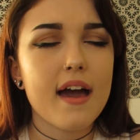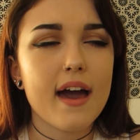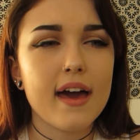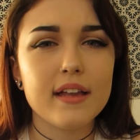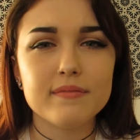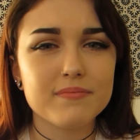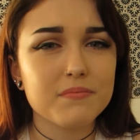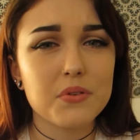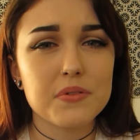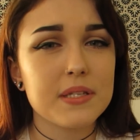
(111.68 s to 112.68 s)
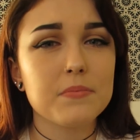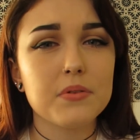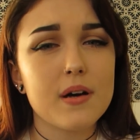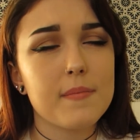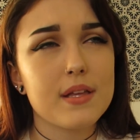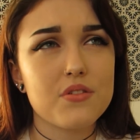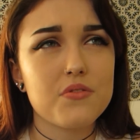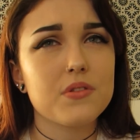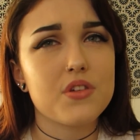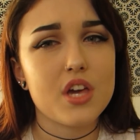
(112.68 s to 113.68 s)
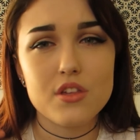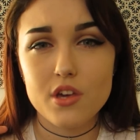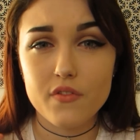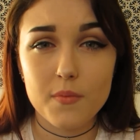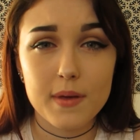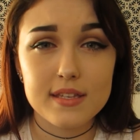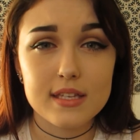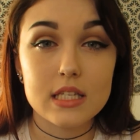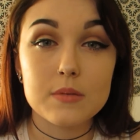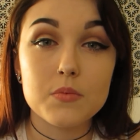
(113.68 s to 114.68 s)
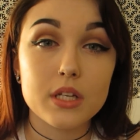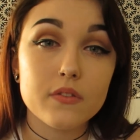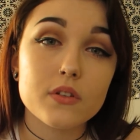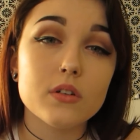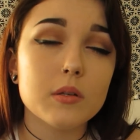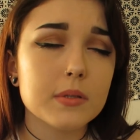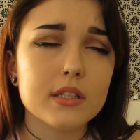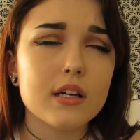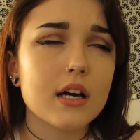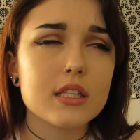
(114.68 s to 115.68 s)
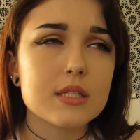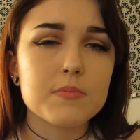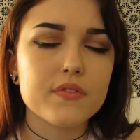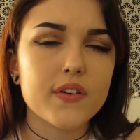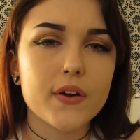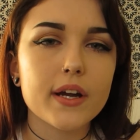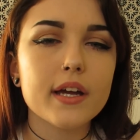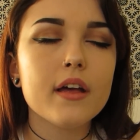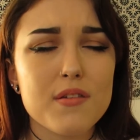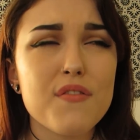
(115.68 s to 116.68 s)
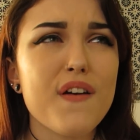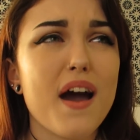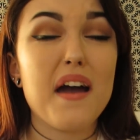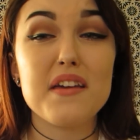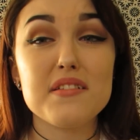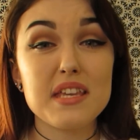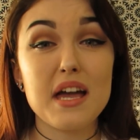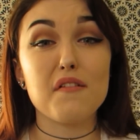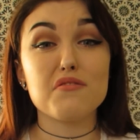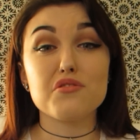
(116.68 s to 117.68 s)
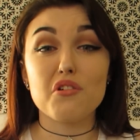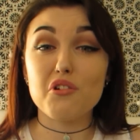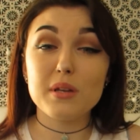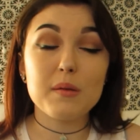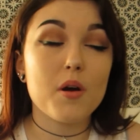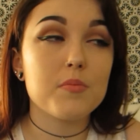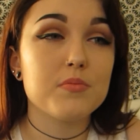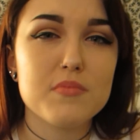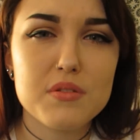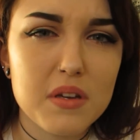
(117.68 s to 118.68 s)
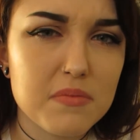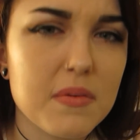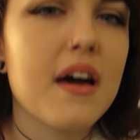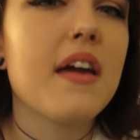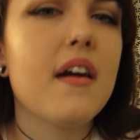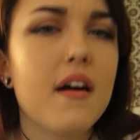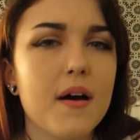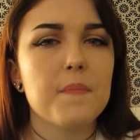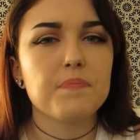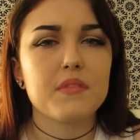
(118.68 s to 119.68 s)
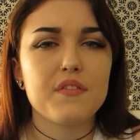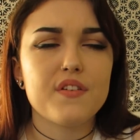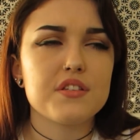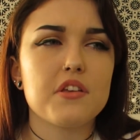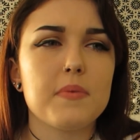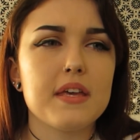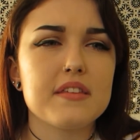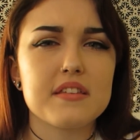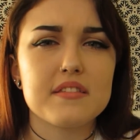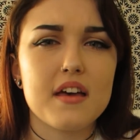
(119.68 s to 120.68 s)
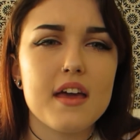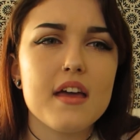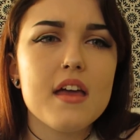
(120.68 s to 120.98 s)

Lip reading: and more simple. I mean, sure, the changeover of piercings is more difficult, but I just prefer it. To be fair, I used to have so many problems with my first lobe piercings. Like,